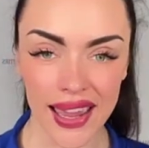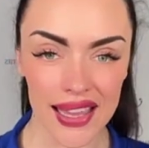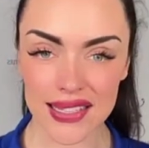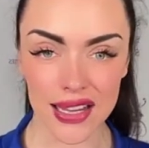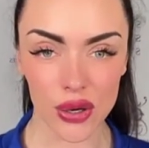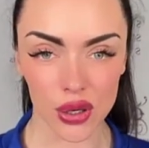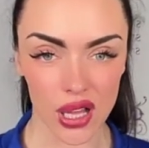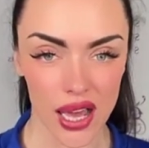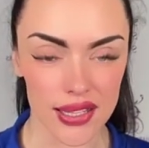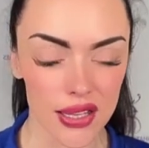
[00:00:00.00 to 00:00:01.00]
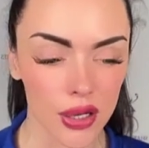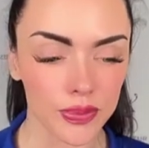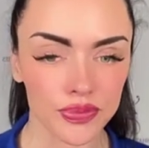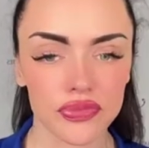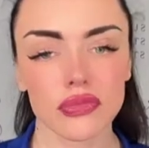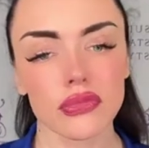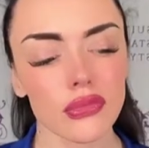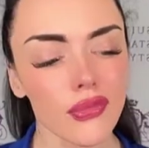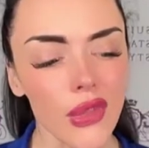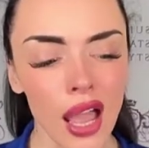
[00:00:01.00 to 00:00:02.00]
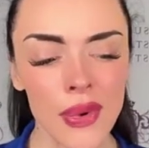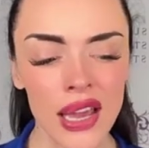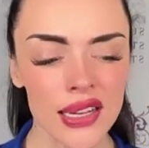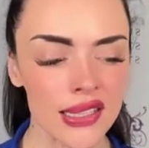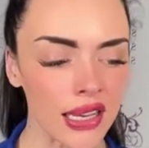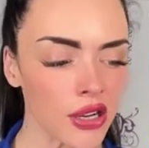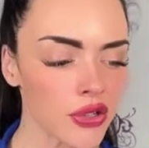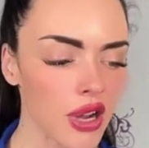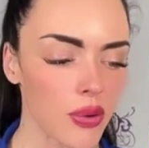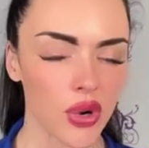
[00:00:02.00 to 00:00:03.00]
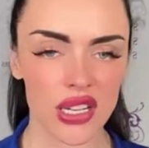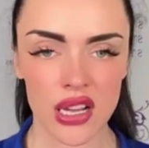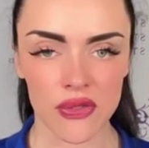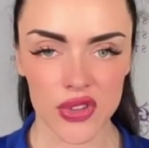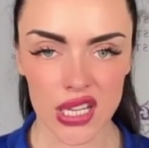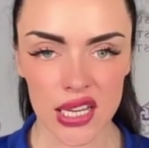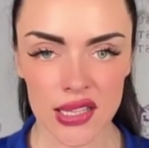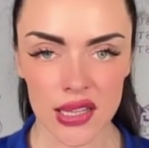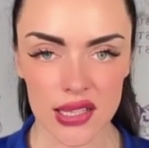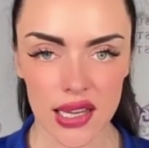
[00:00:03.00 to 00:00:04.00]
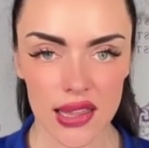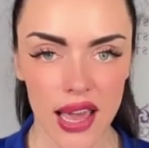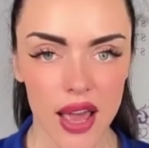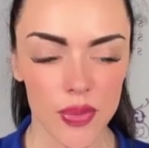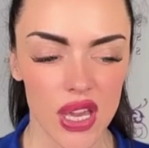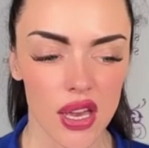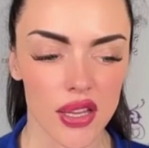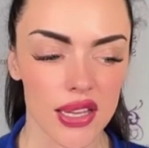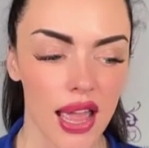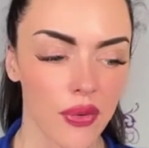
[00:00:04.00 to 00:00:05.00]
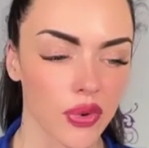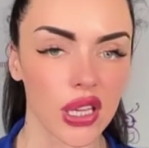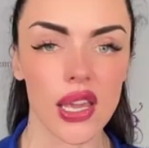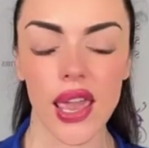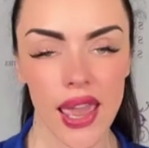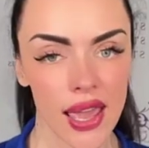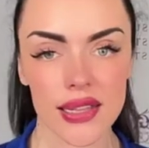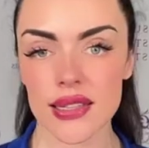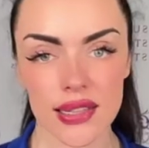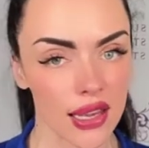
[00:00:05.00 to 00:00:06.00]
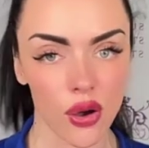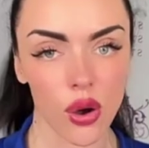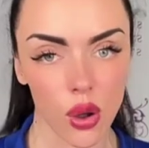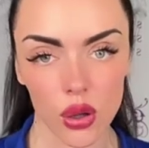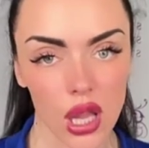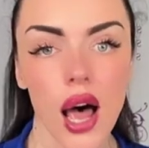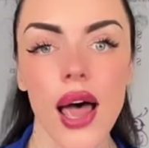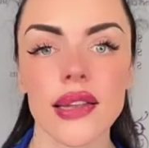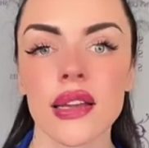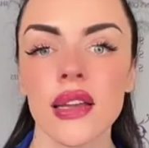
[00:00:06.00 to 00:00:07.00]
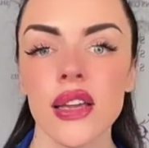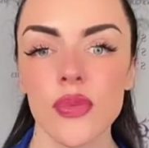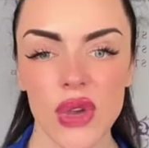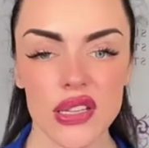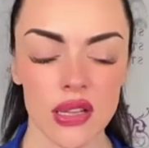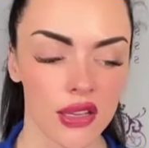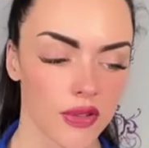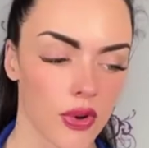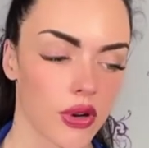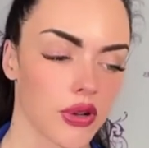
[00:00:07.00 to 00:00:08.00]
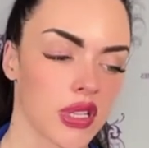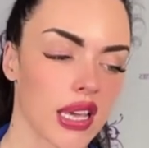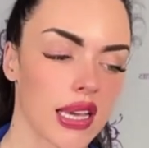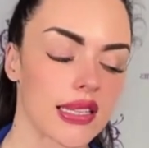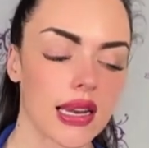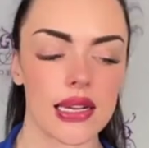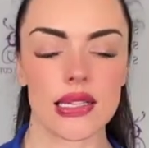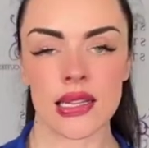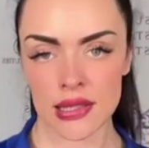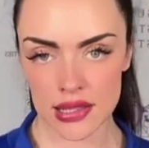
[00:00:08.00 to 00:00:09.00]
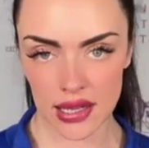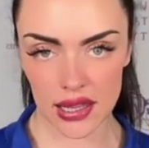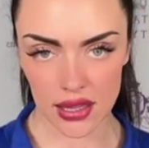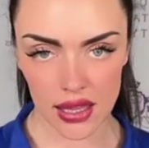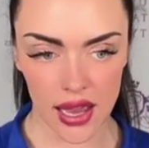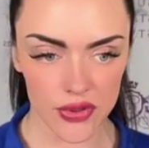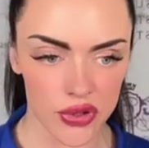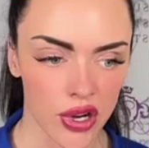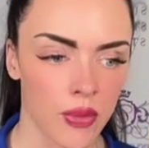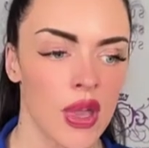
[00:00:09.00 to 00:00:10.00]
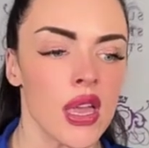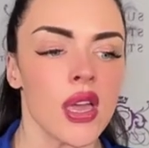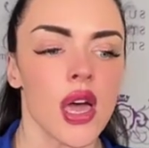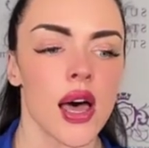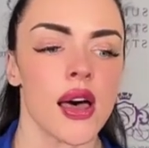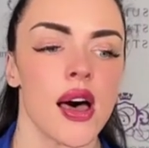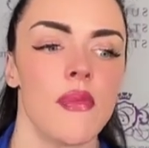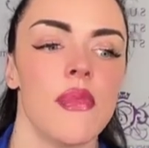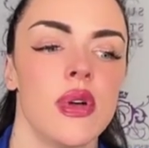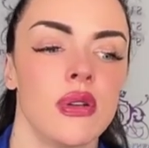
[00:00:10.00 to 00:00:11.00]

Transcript: I can't see a whole lot. So I'm not going to sit here and try to break down physiques and things like that because I really can't see a whole lot based on these photos. And like I said, I didn't get the live stream. Um,